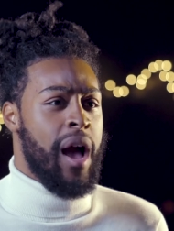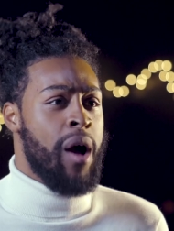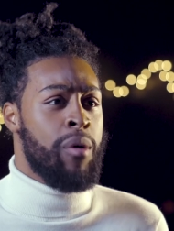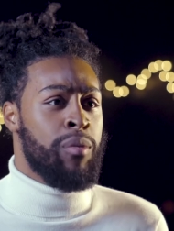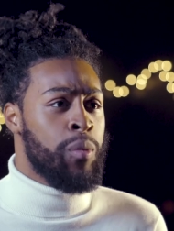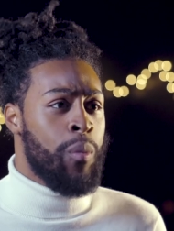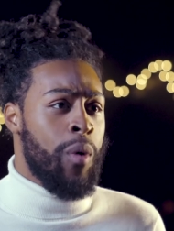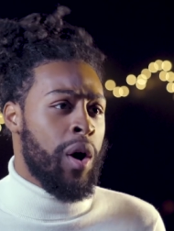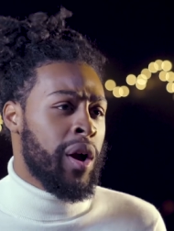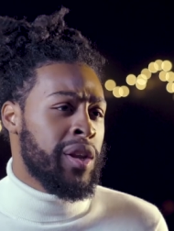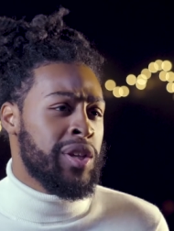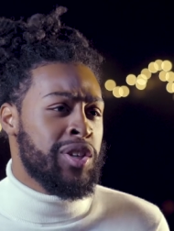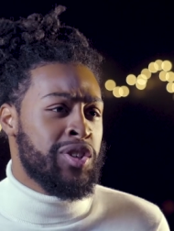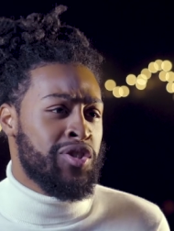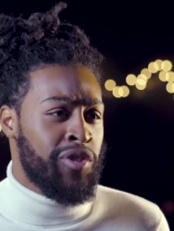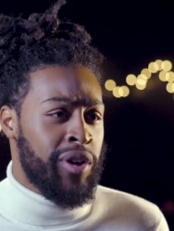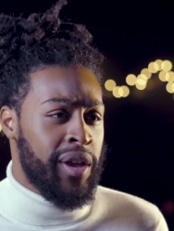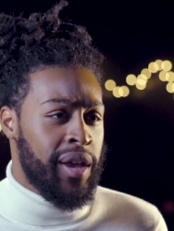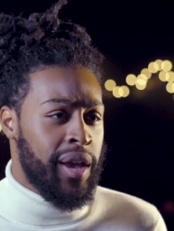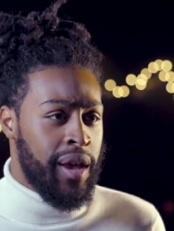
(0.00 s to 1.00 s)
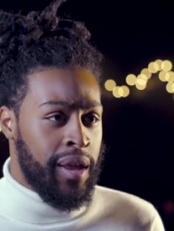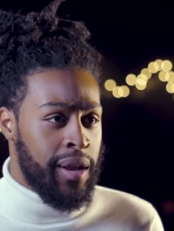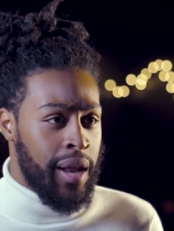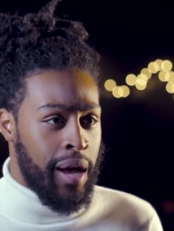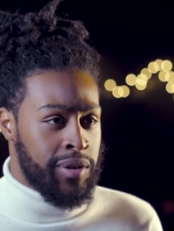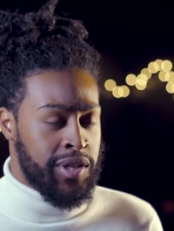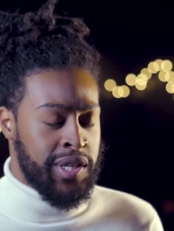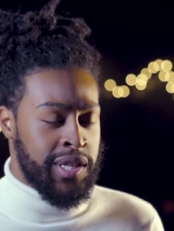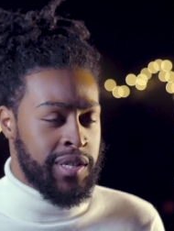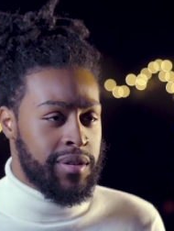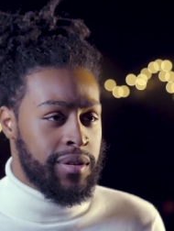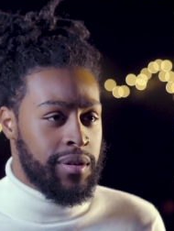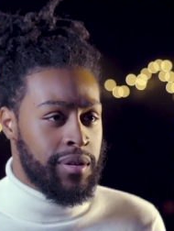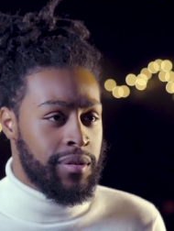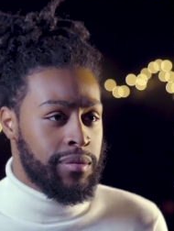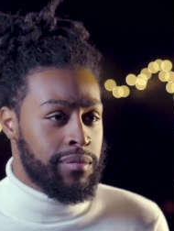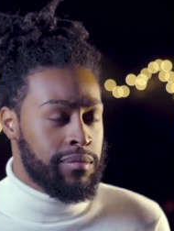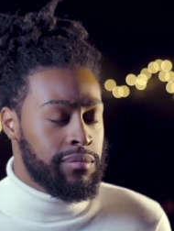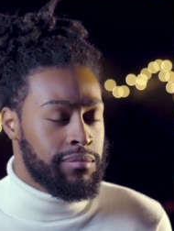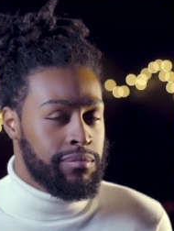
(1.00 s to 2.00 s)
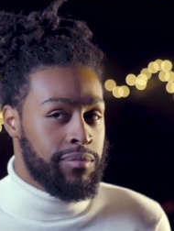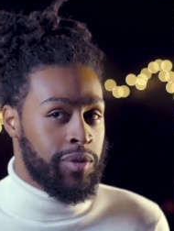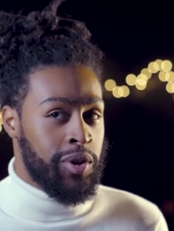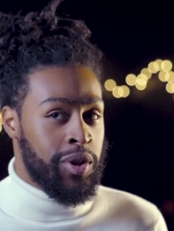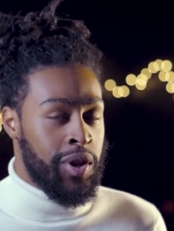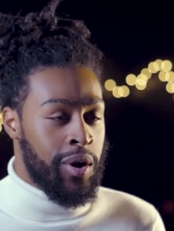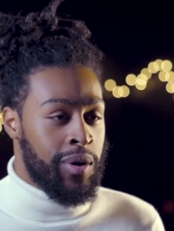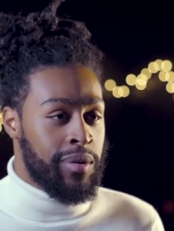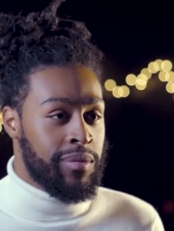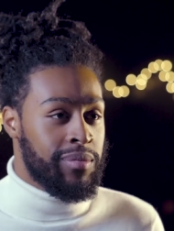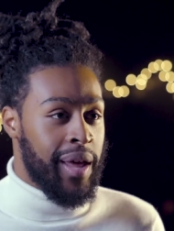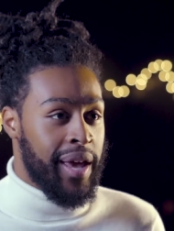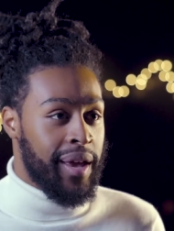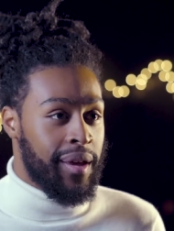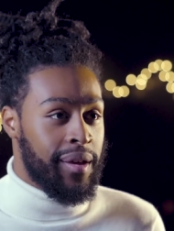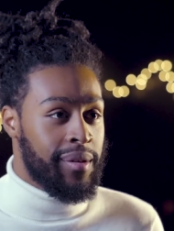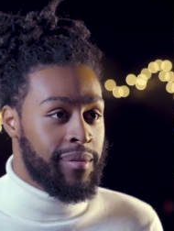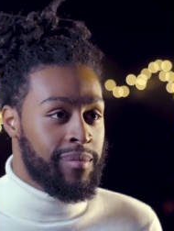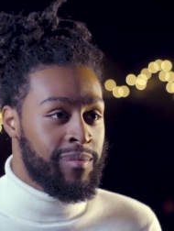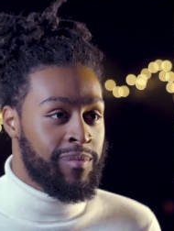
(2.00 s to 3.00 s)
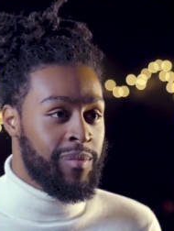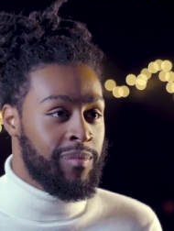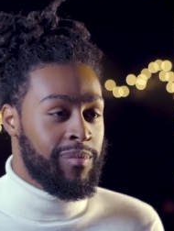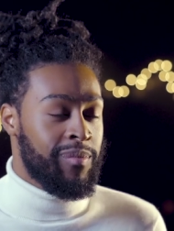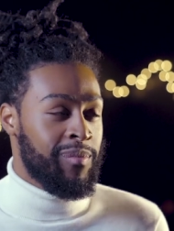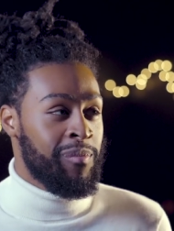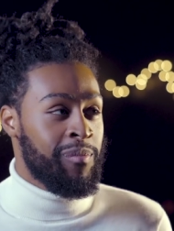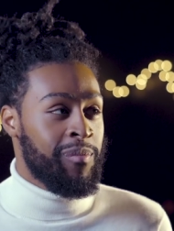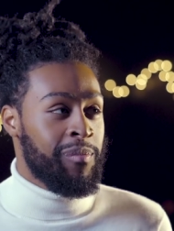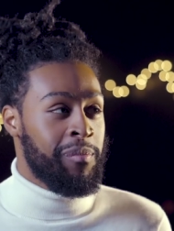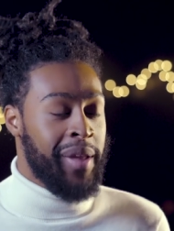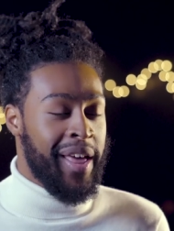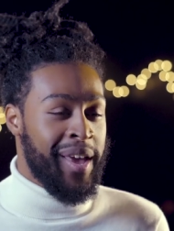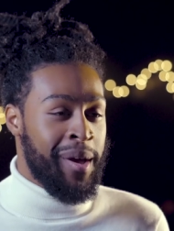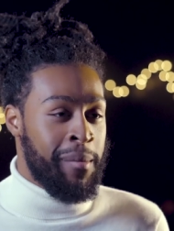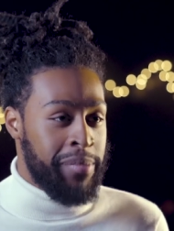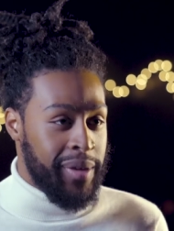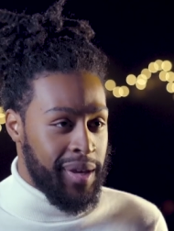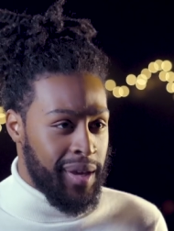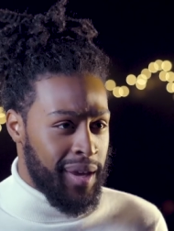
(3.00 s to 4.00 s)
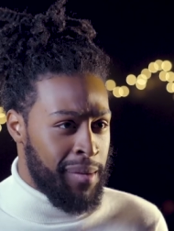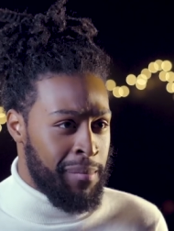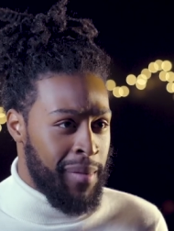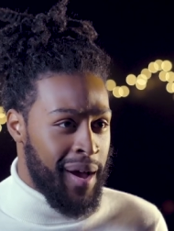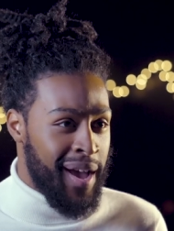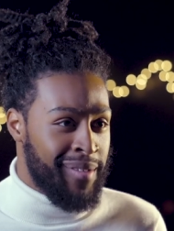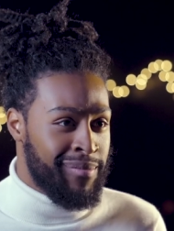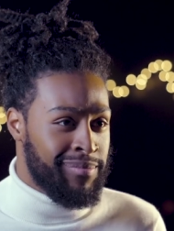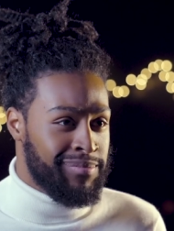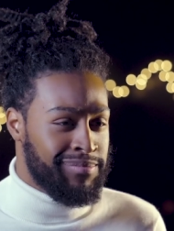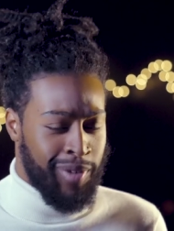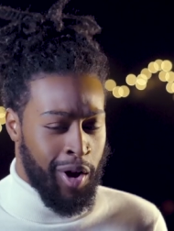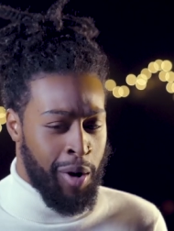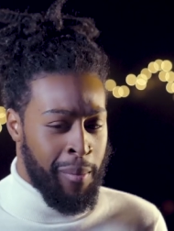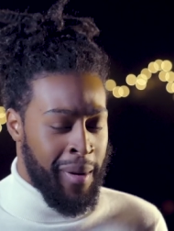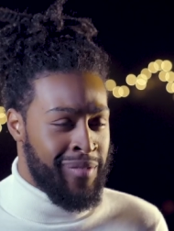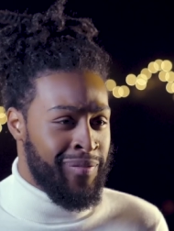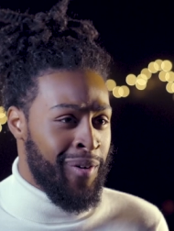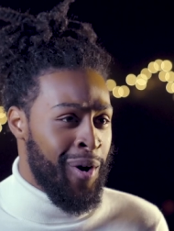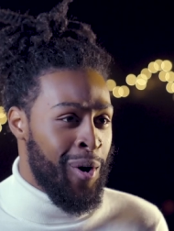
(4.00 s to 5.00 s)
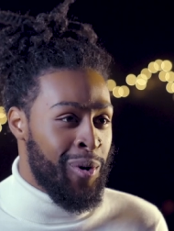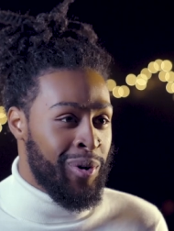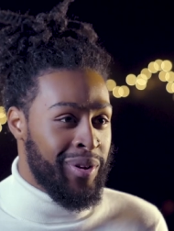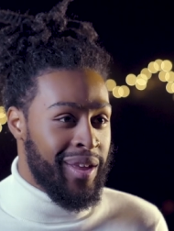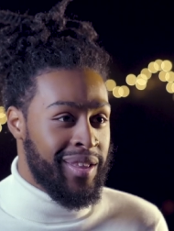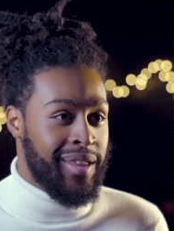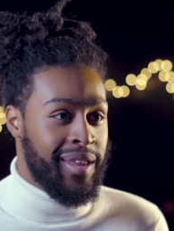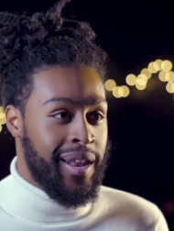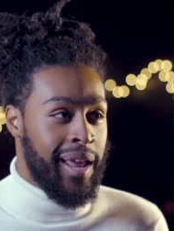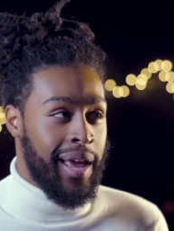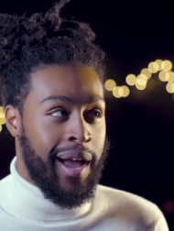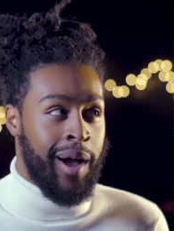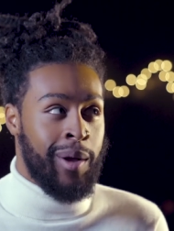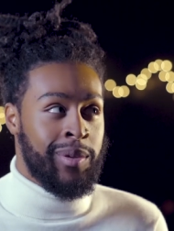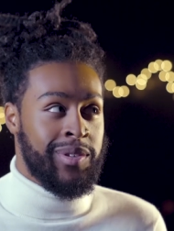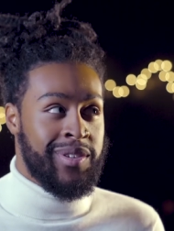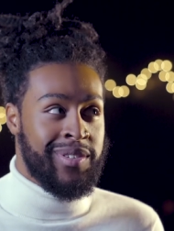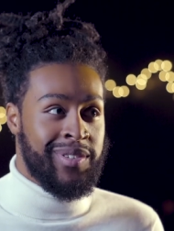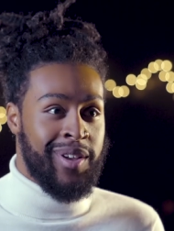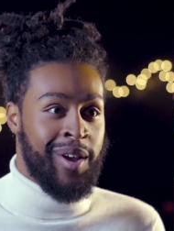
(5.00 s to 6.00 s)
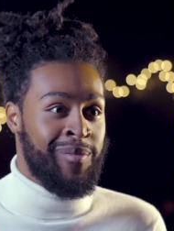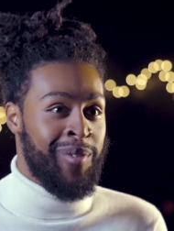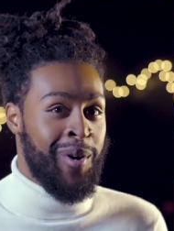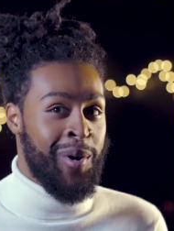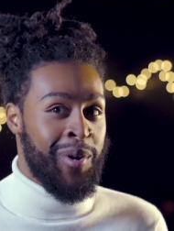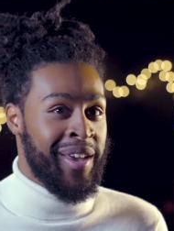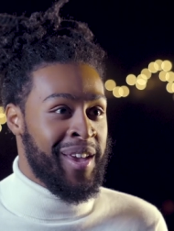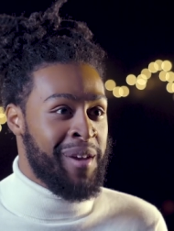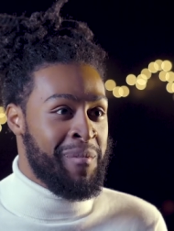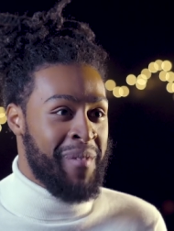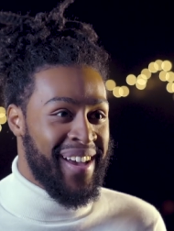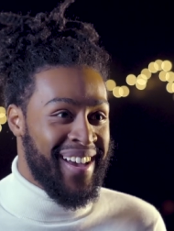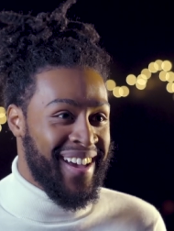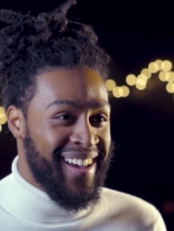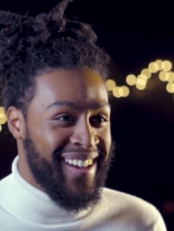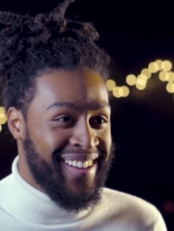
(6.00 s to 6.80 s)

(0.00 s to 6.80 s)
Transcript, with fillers: like, I would walk in the street and I'll just, you know, like, play a beat in on my phone, and then like I'll just start voguing in my